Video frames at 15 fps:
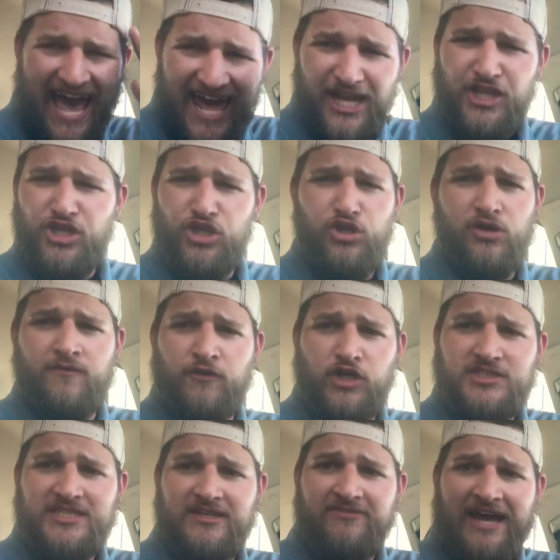out of the
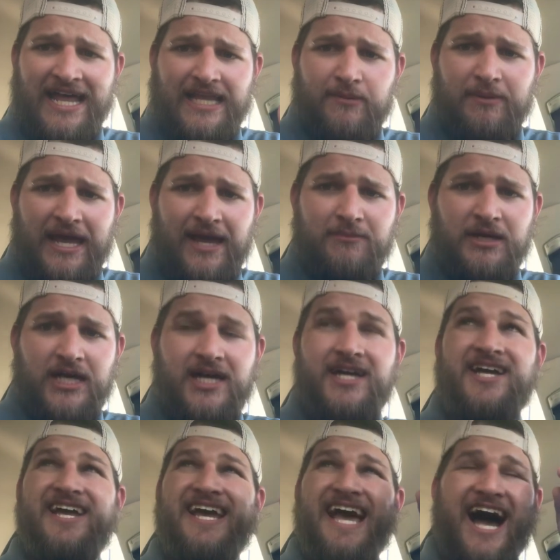University of Alabama,
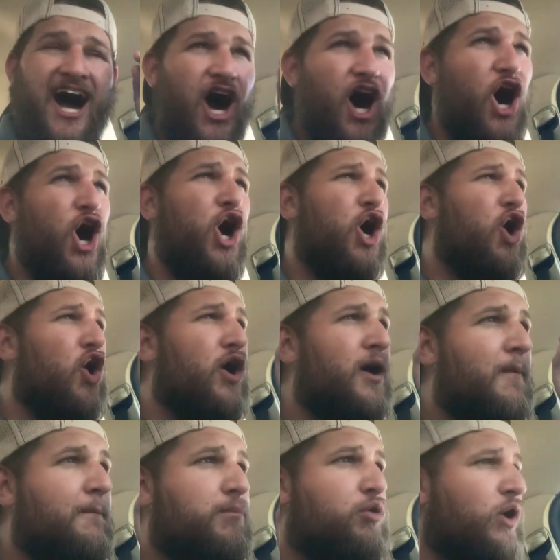our
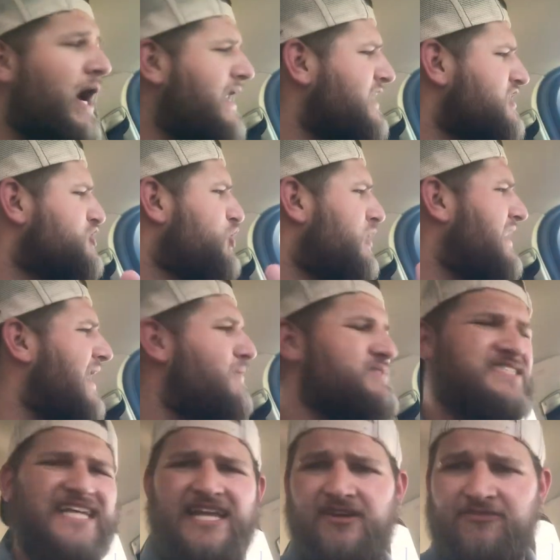pride and joy that
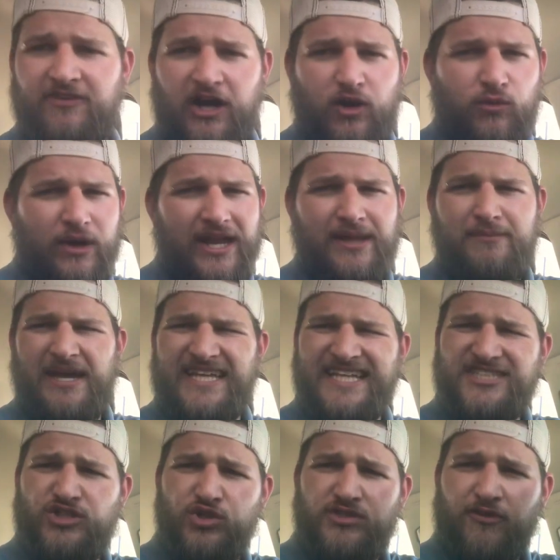was NFL ready, man,
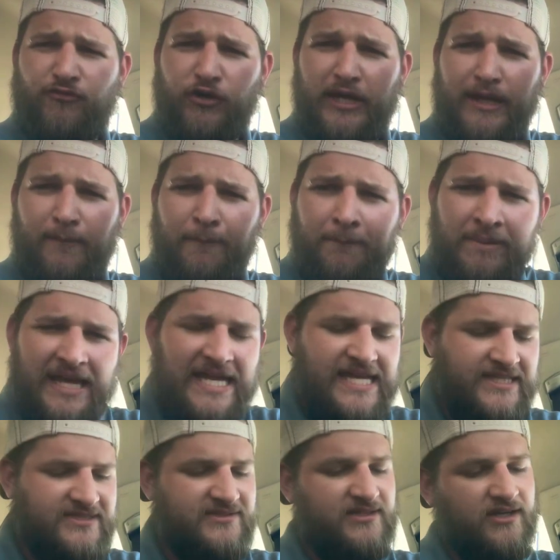this dude's a freaking
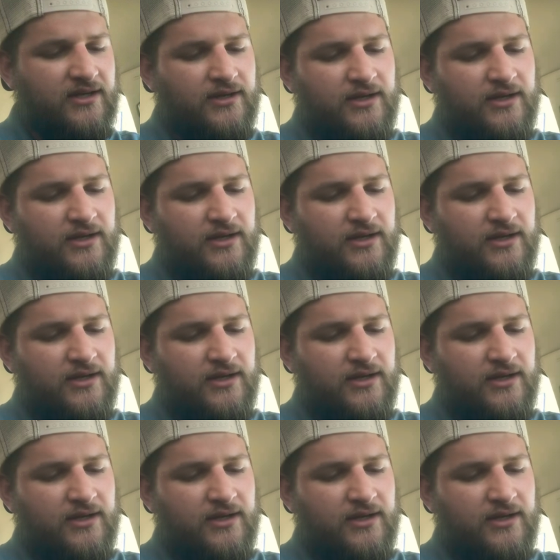beast,